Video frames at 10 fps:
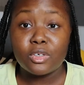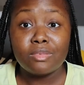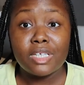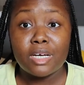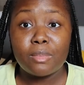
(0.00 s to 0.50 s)

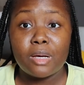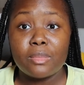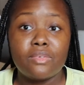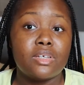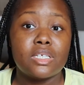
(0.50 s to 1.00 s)
one thing about
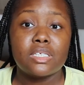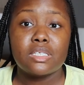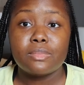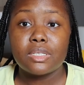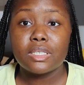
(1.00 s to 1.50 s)
me, if it doesn't
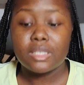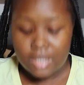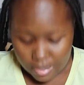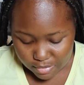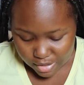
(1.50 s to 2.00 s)
smell
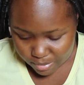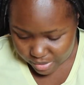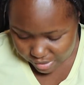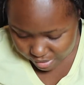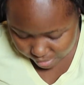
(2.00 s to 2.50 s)
good, I'm not
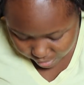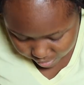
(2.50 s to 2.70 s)
buying it.